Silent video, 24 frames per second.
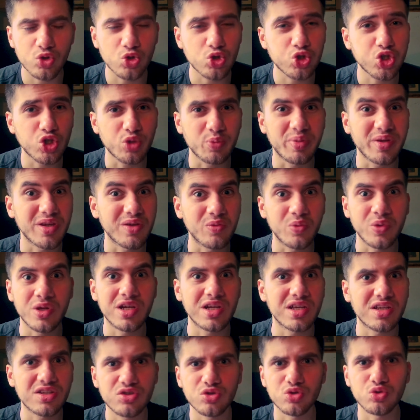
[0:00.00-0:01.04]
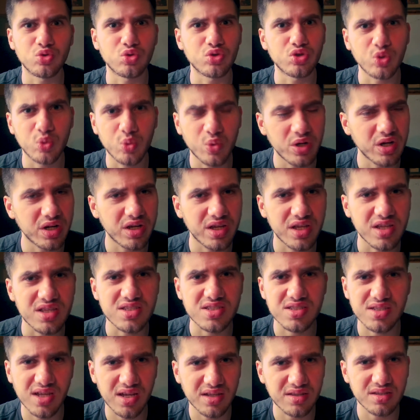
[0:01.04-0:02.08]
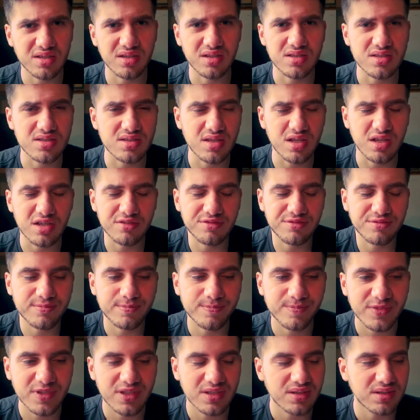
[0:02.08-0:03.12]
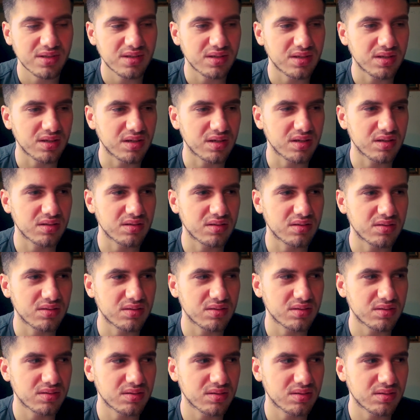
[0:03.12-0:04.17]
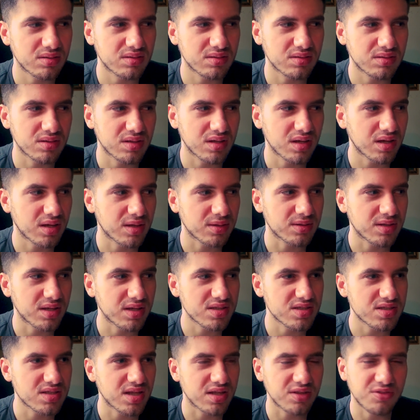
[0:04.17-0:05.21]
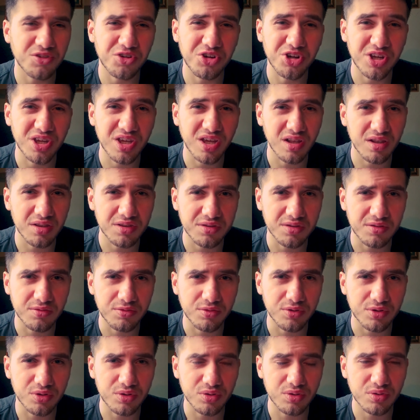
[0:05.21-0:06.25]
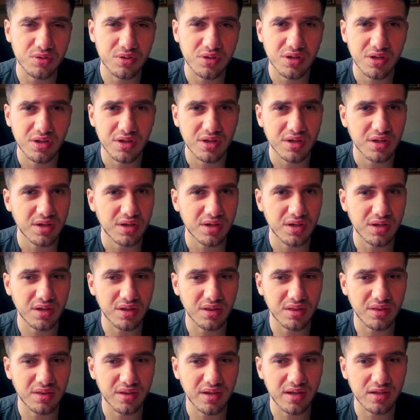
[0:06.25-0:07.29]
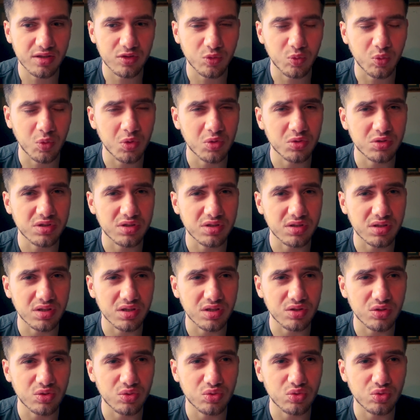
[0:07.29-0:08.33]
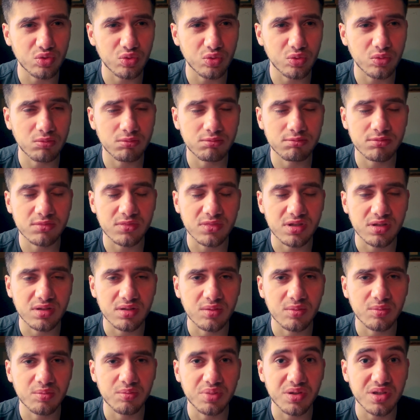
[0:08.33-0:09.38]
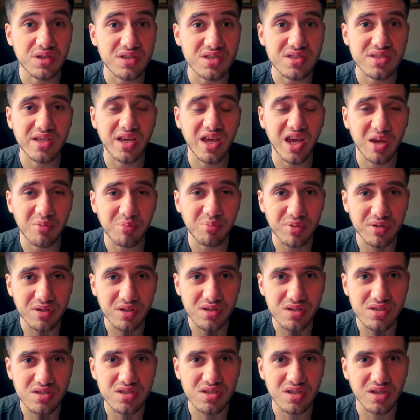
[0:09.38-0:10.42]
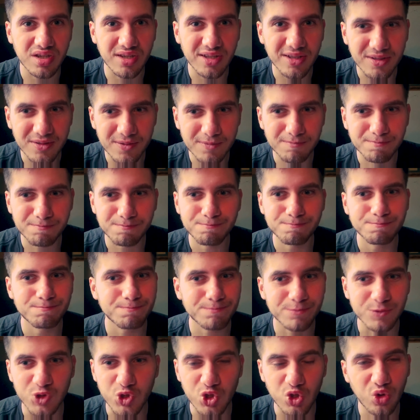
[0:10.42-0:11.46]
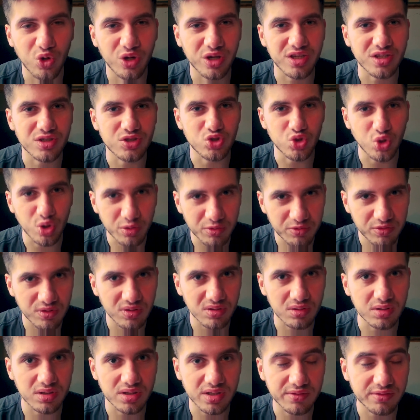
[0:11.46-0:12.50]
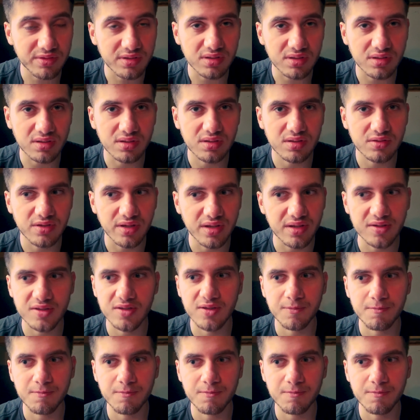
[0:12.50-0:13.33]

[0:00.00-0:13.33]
should be willing to do the work and study and stuff. And yeah, that's not very healthy for you, and that won't lead you to peace, happiness, and joyful living, and